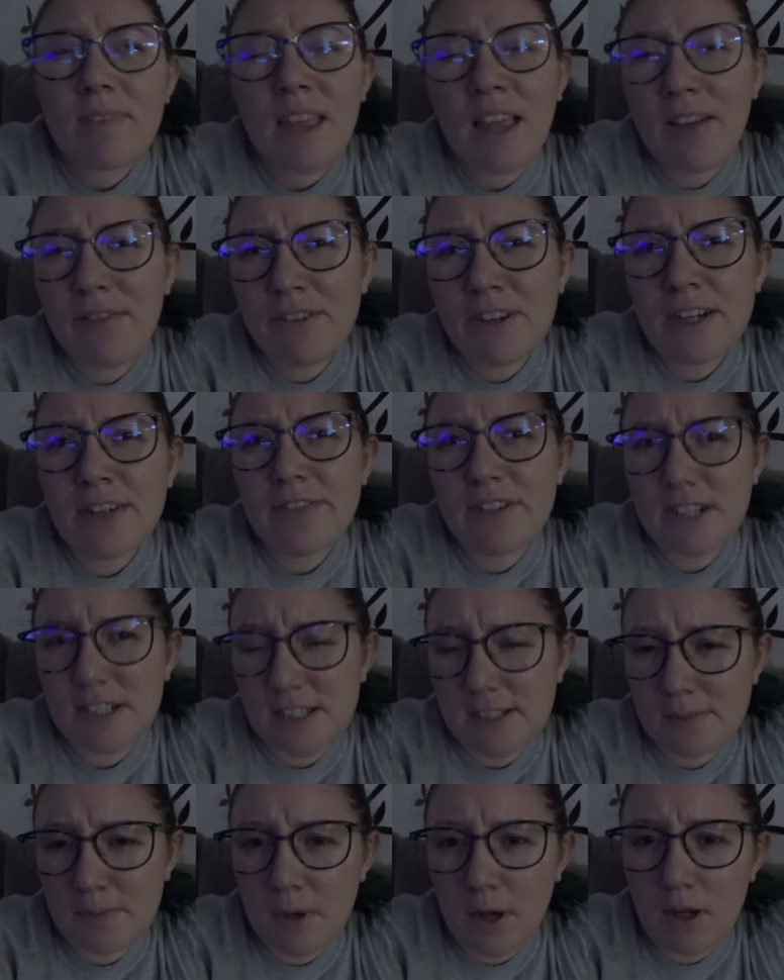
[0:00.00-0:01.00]
a very, very
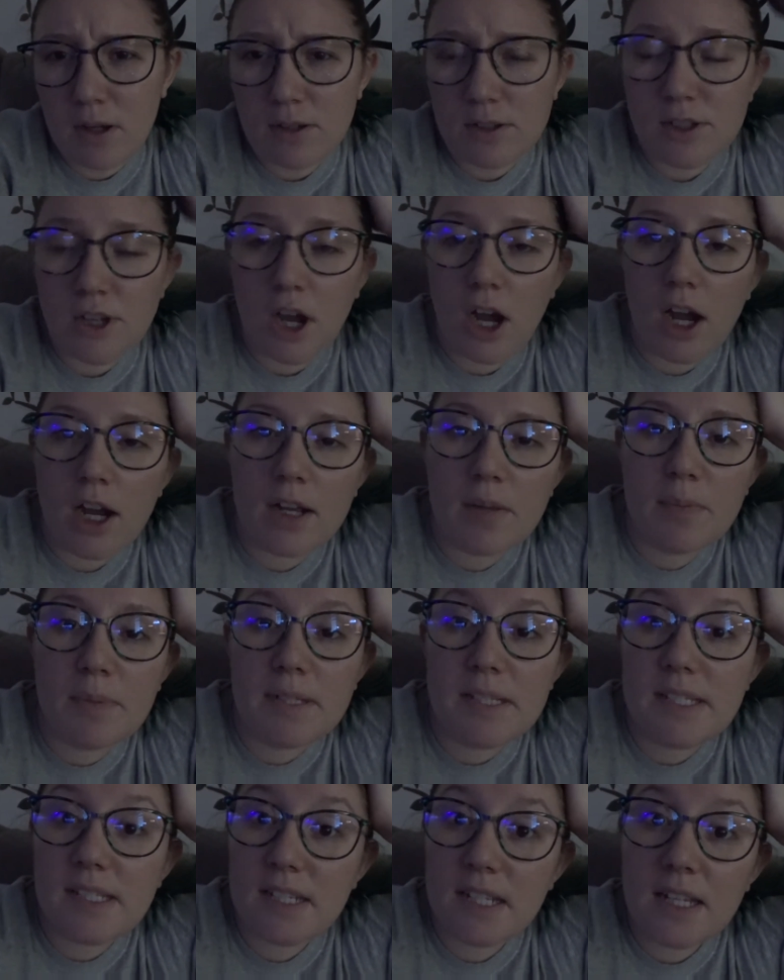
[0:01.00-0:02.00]
small talk,
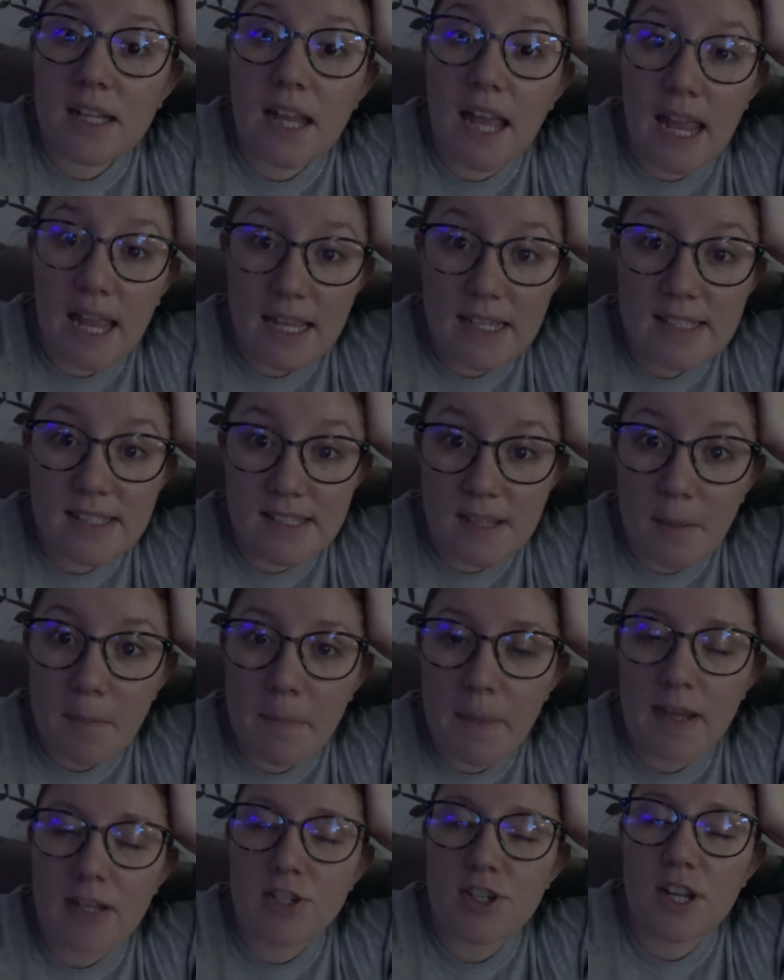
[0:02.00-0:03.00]
but still some
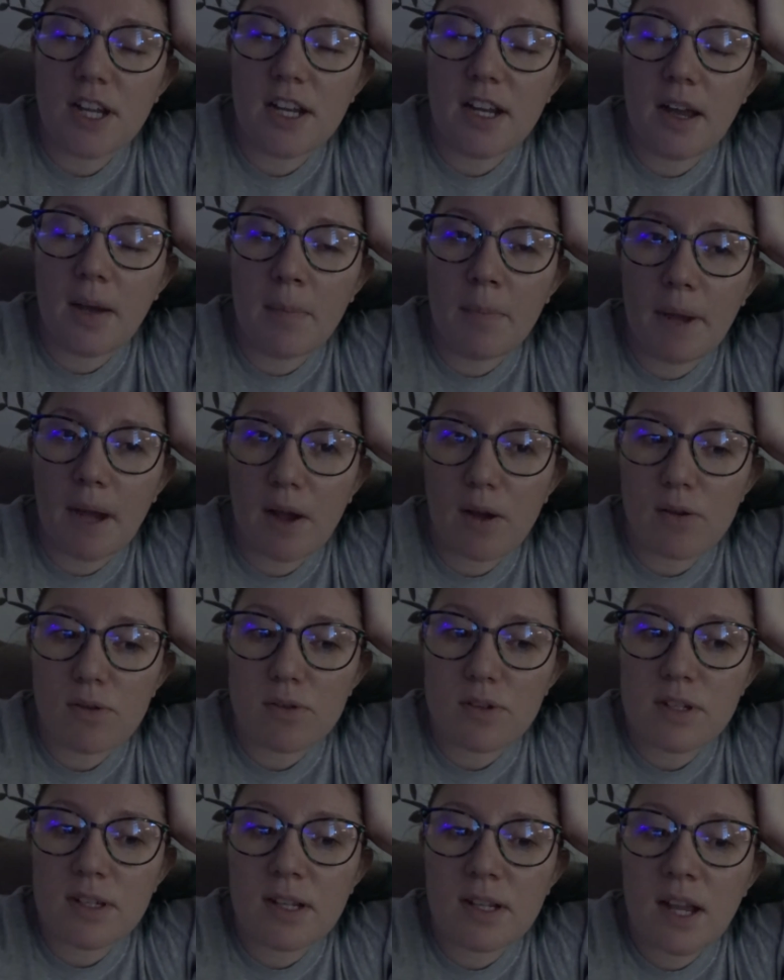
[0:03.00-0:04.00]
mention
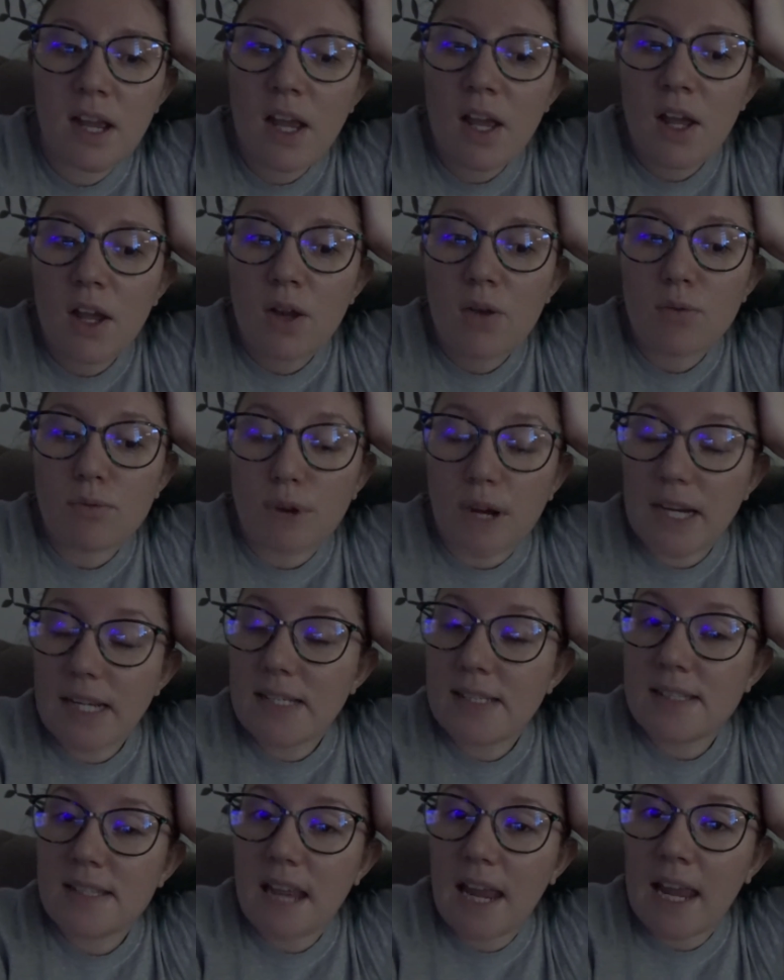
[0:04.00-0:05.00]
about
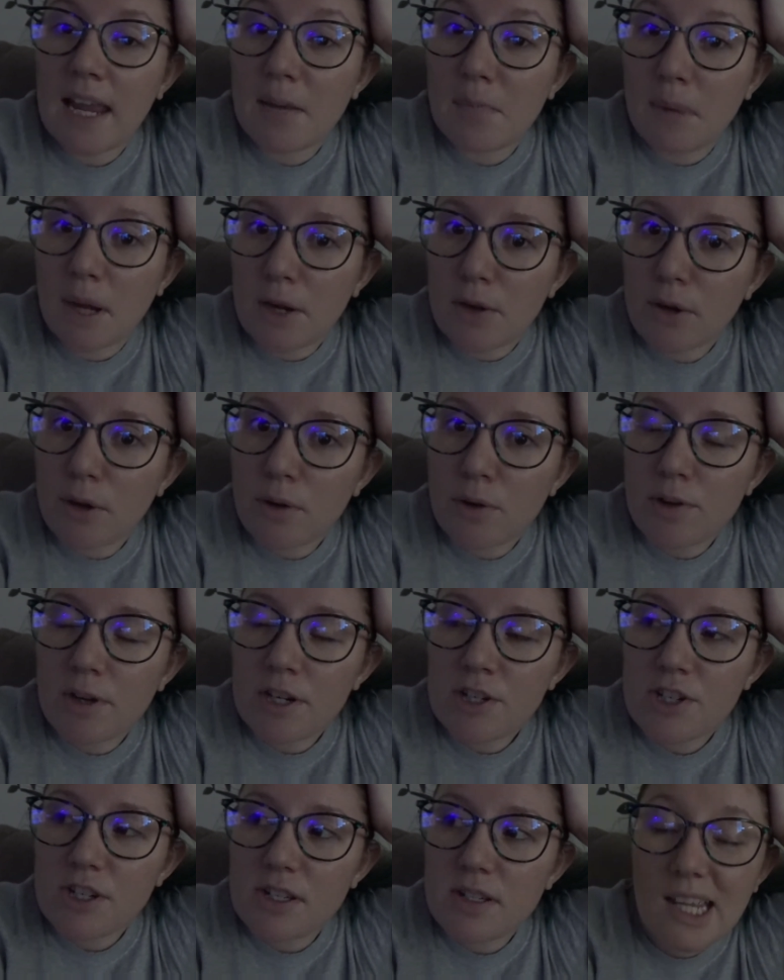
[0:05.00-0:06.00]
race and
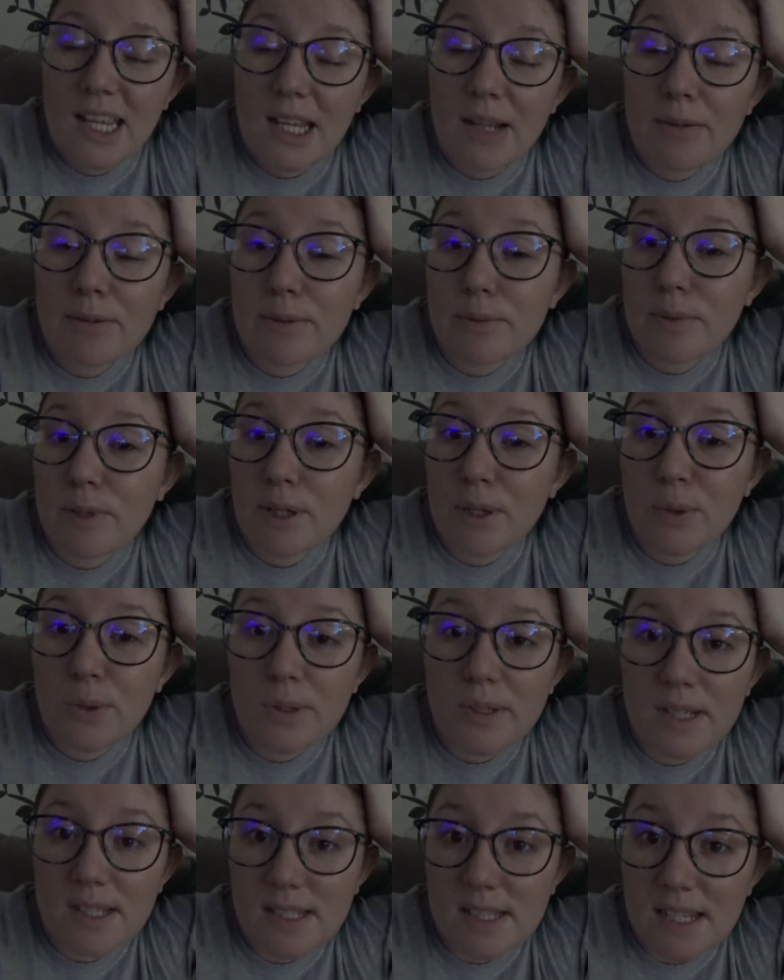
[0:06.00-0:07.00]
microaggression. It was really
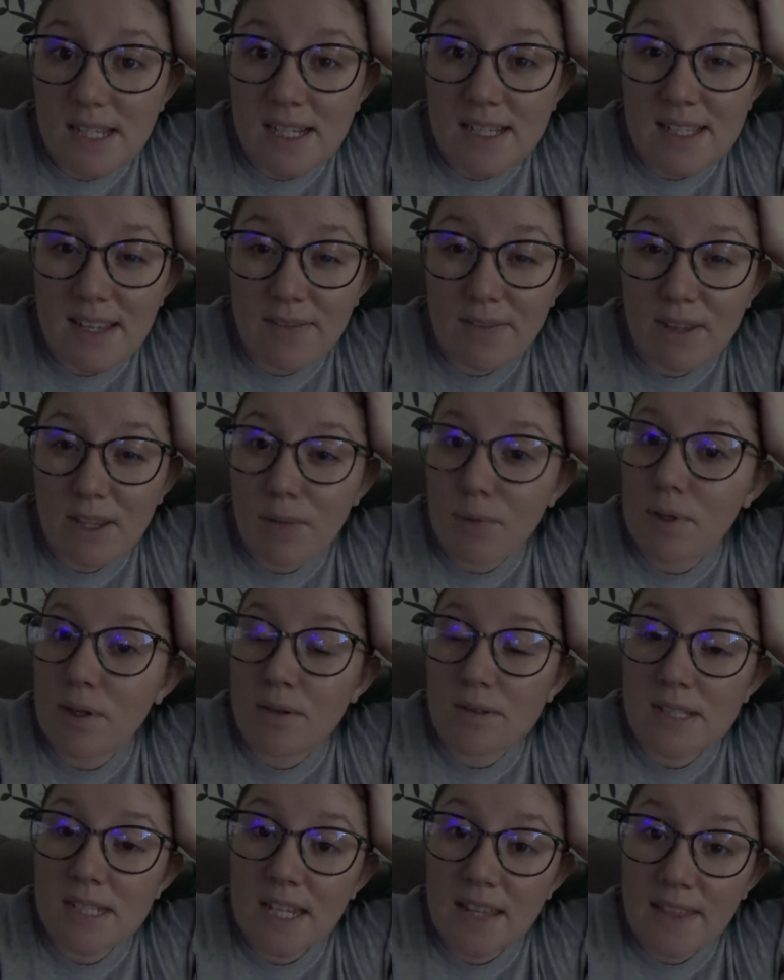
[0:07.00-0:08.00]
cool to see because I feel like we
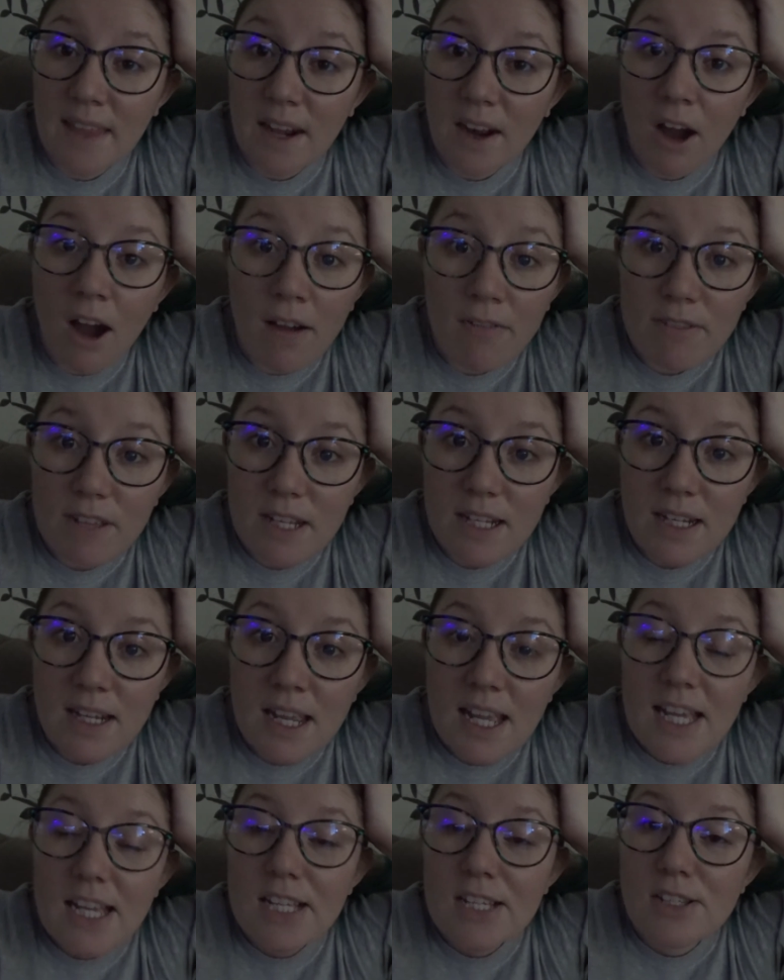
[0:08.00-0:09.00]
don't see it that often,
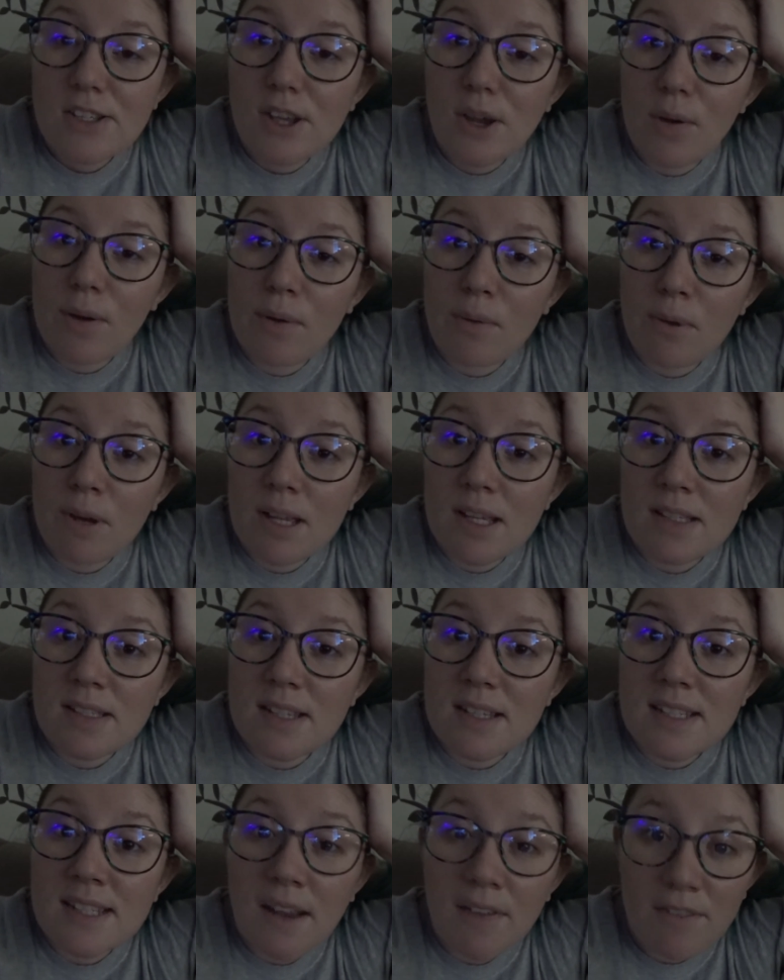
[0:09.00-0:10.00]
so it was
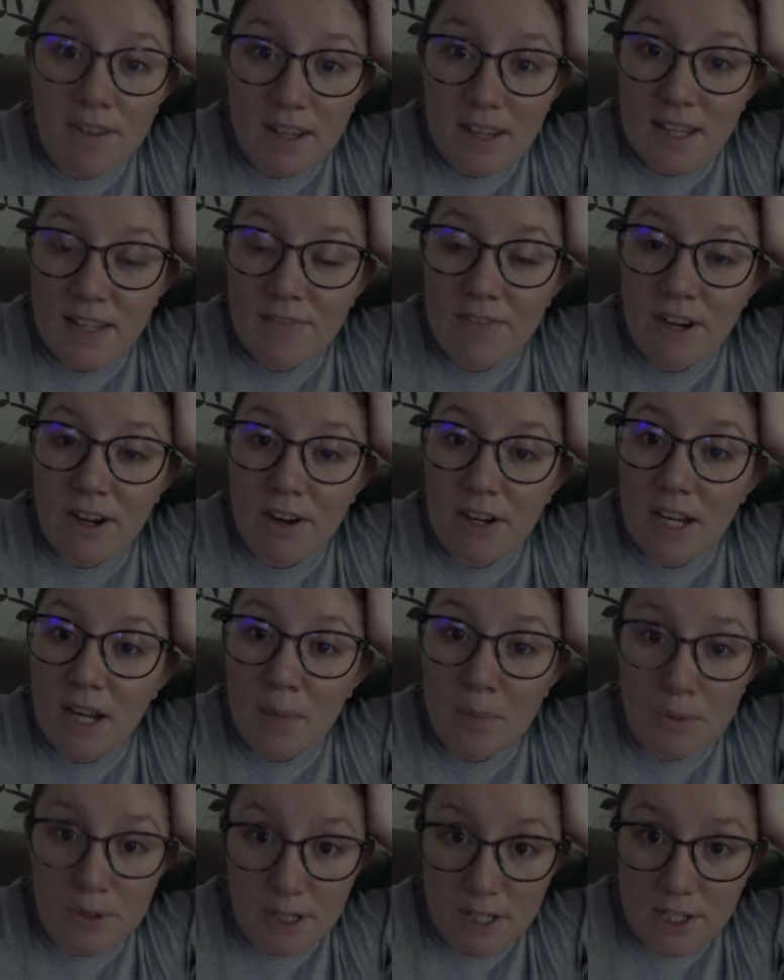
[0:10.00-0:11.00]
definitely very
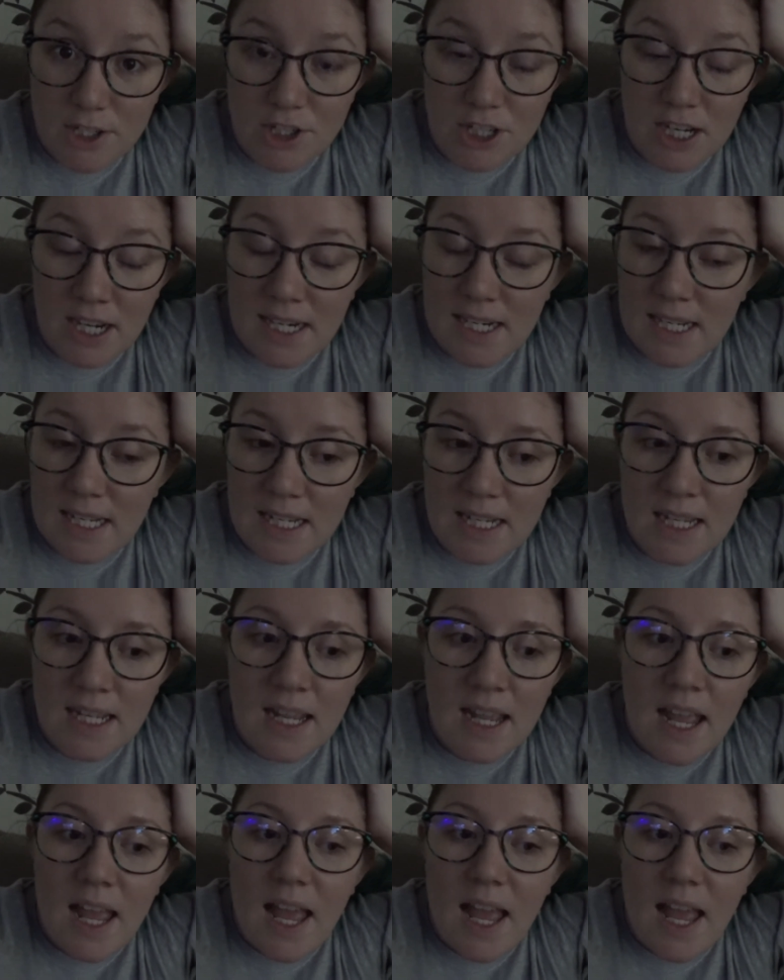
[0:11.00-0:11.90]
appreciated.